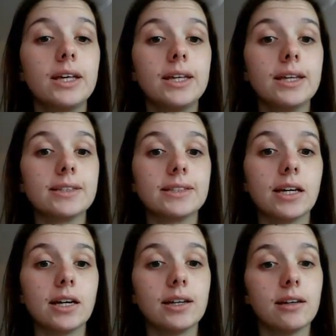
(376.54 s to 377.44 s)
Yes,
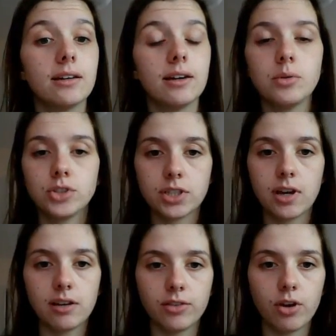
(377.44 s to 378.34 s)
I want to
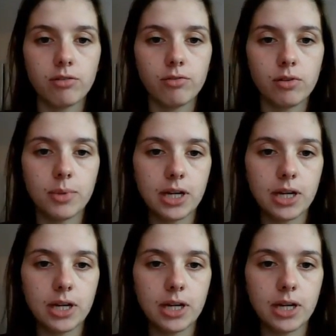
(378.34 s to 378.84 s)
kind of go through